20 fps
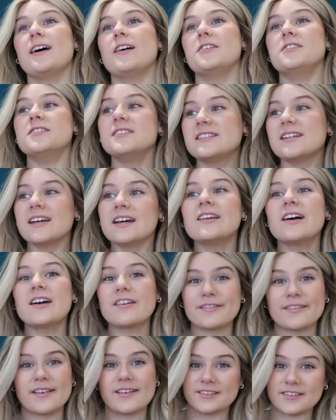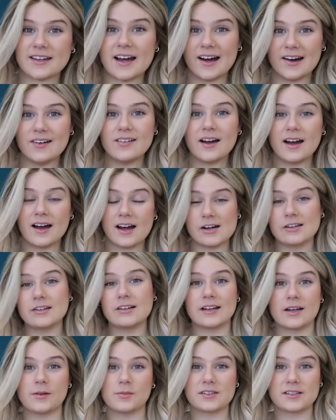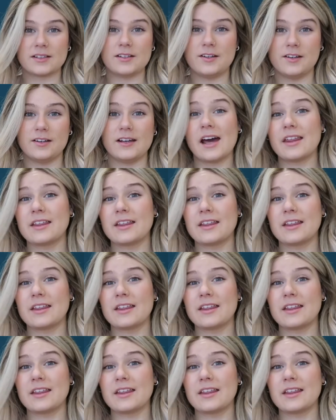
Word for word: Until I found out how long it was in uni.